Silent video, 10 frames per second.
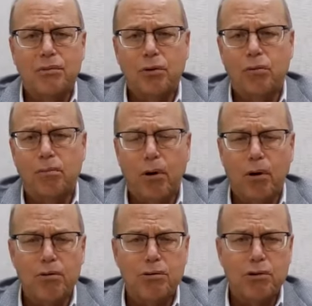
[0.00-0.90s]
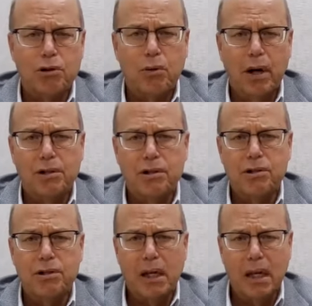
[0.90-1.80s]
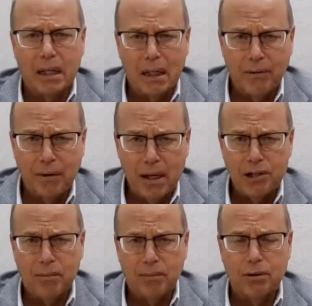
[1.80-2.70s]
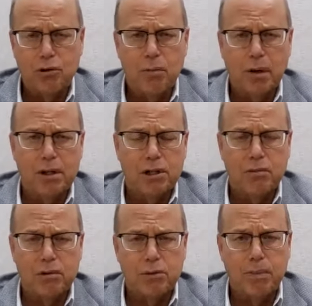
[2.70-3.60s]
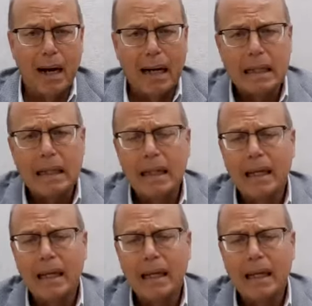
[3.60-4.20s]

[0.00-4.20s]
We'll pose those questions and give each up to 2 minutes to respond.